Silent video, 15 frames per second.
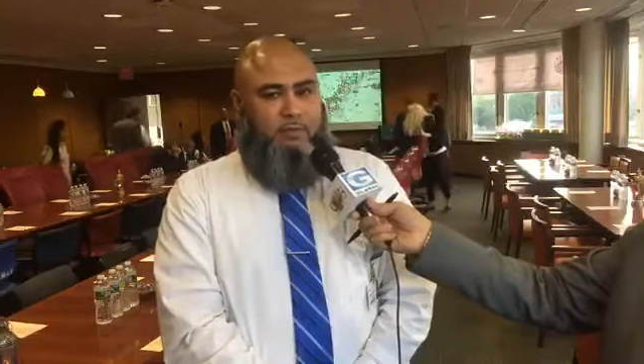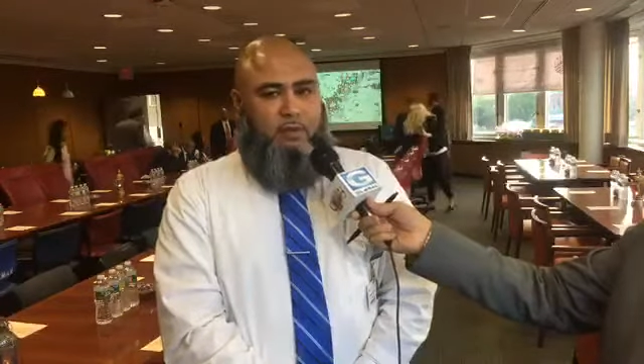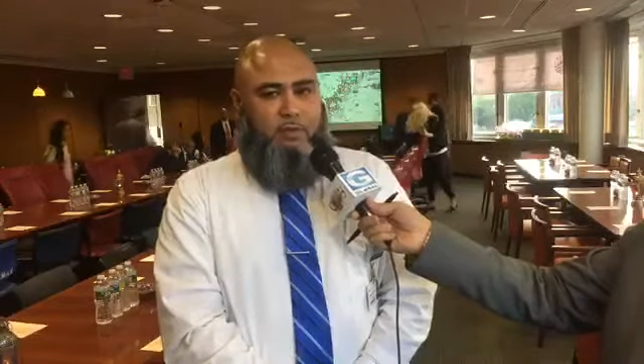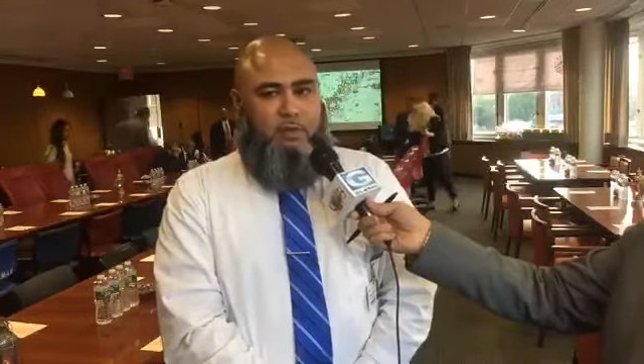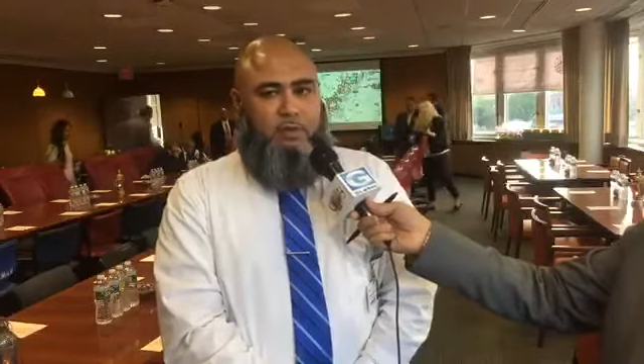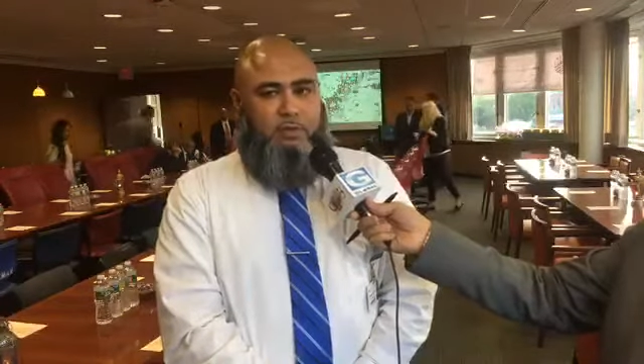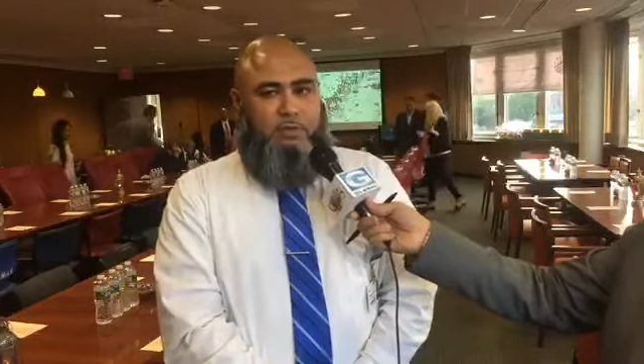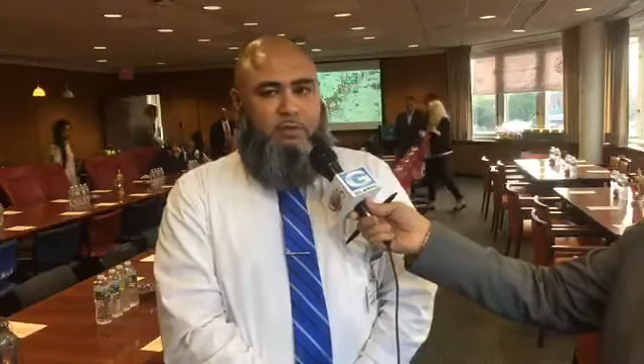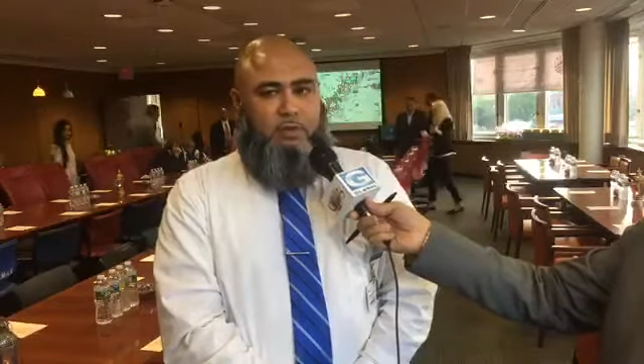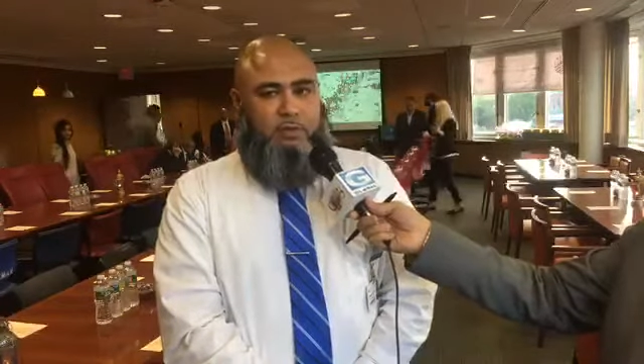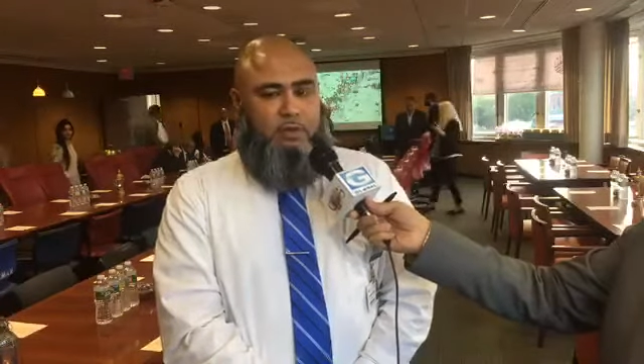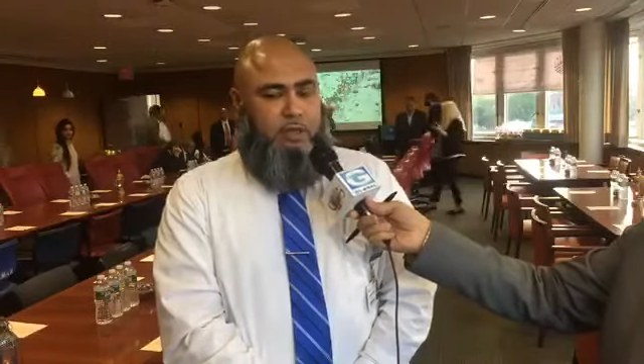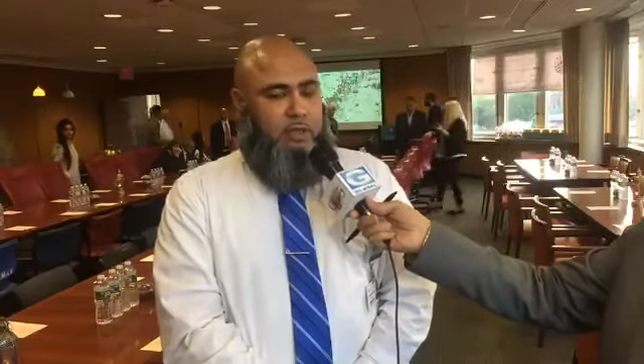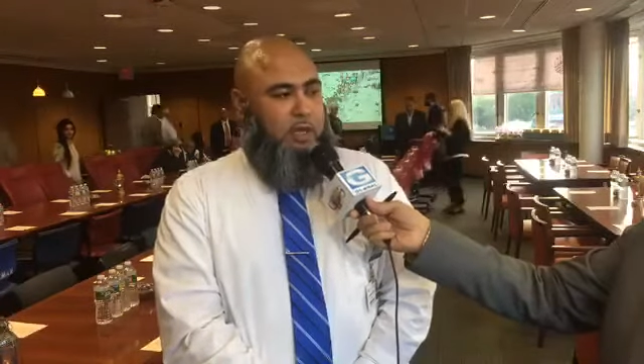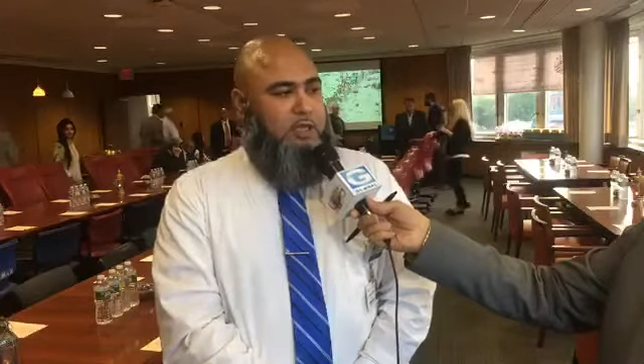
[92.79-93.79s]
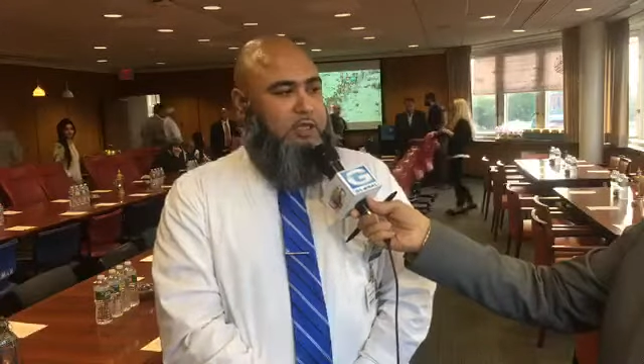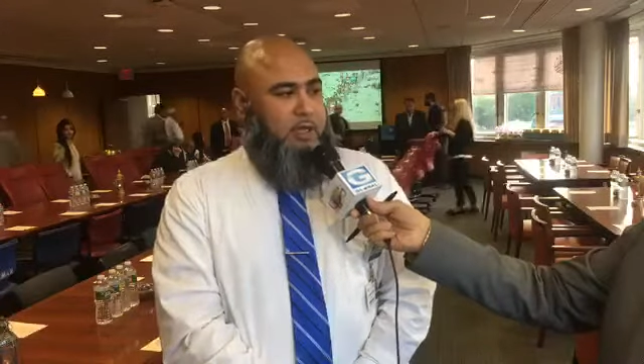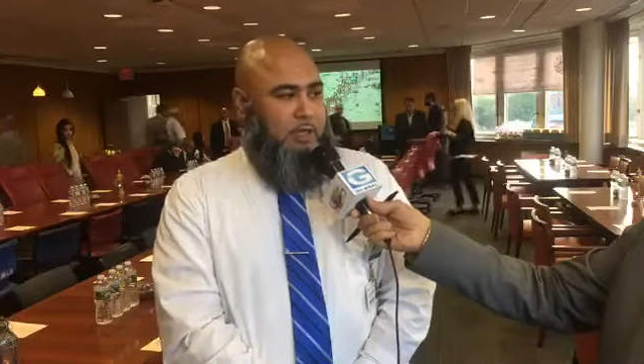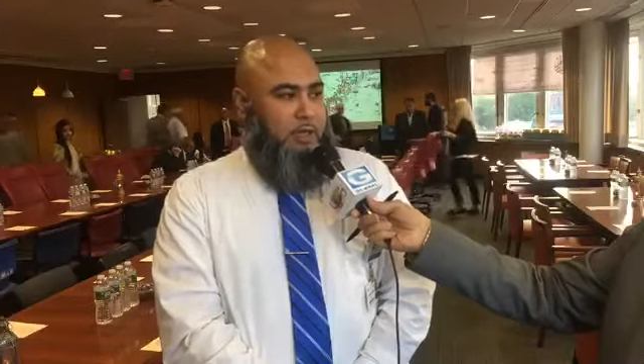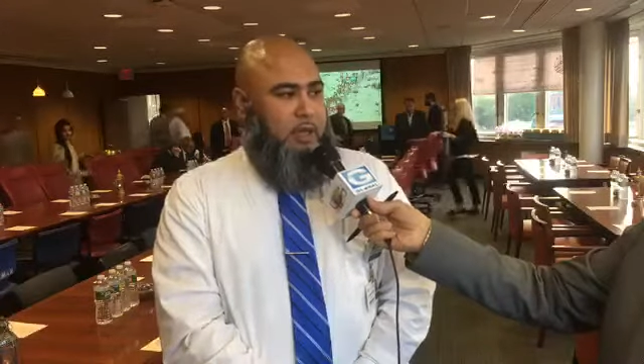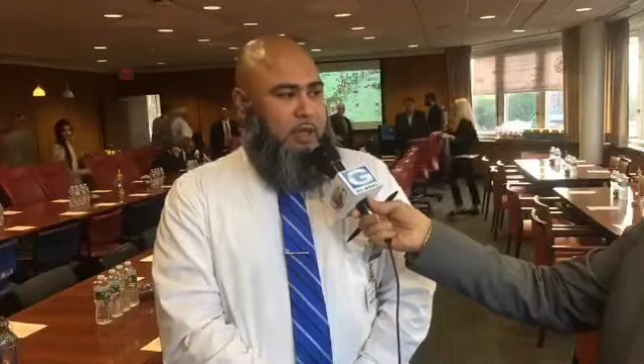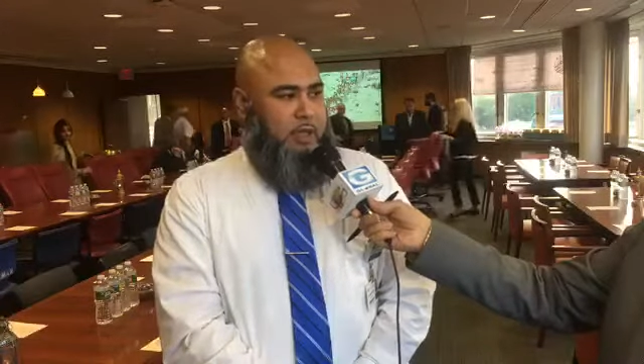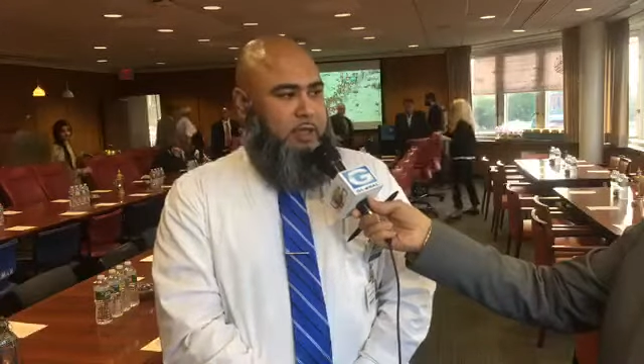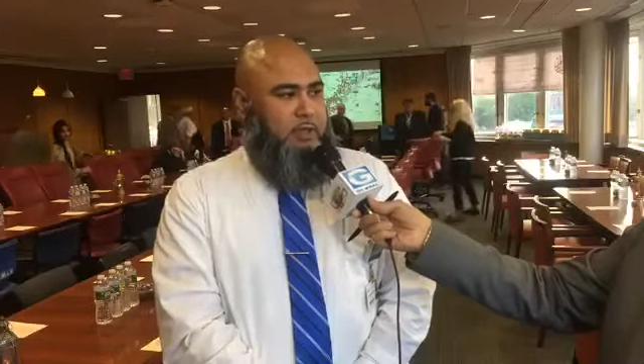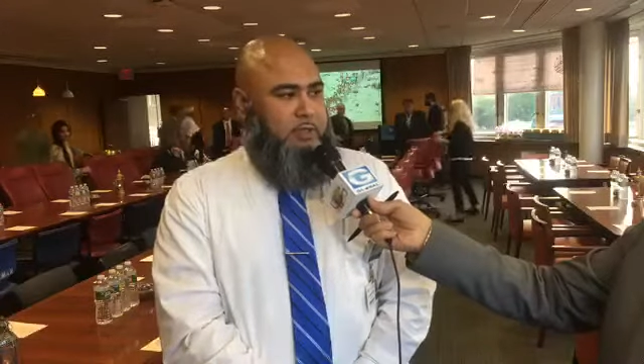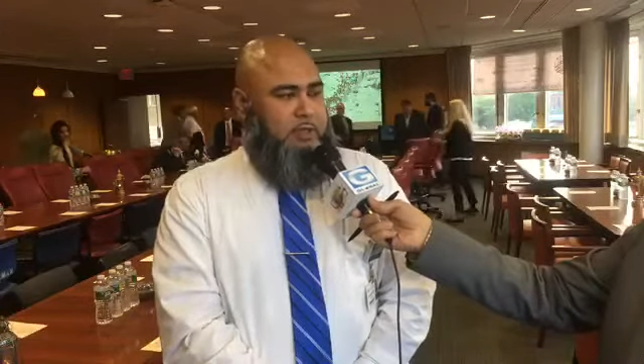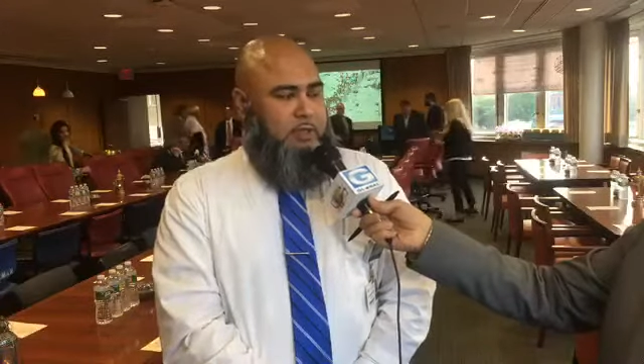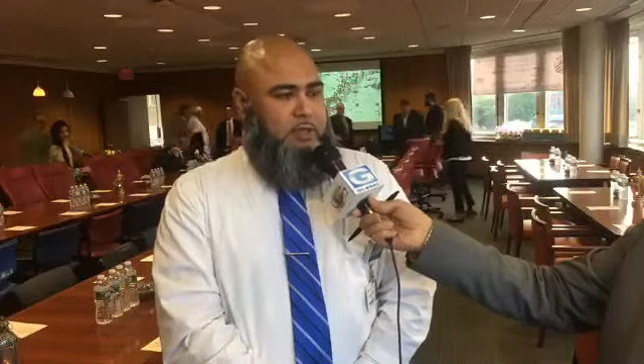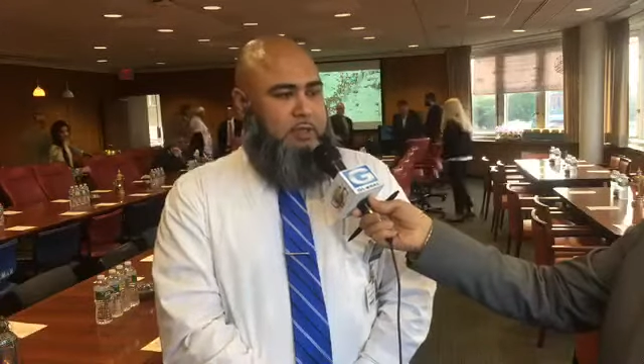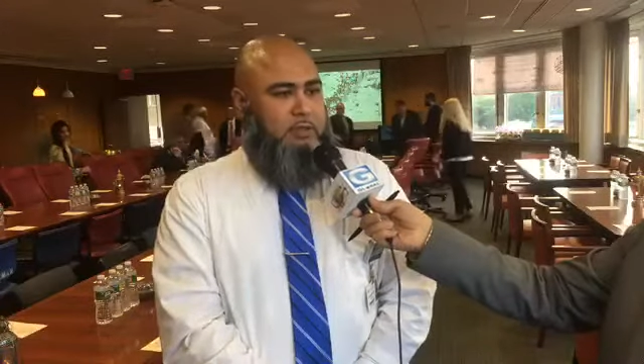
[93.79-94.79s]
foremost what the agenda
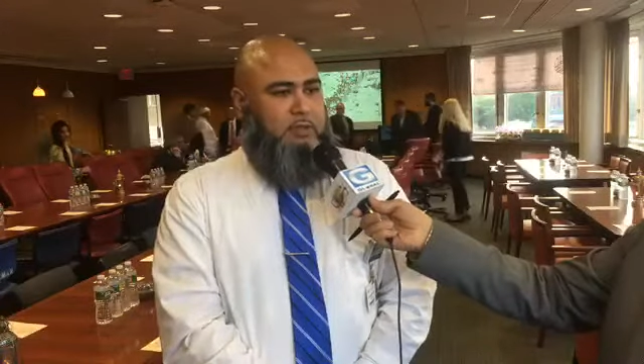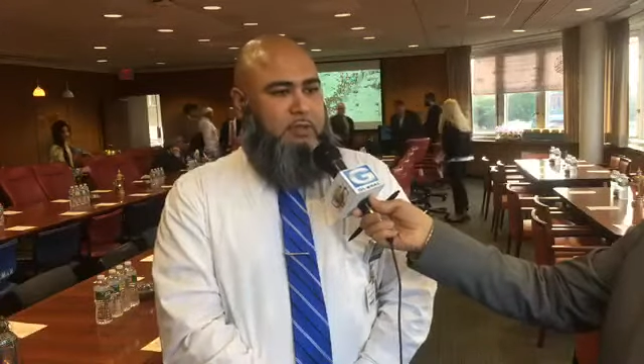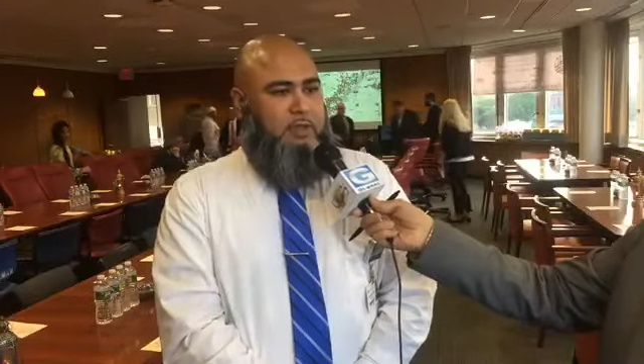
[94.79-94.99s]
is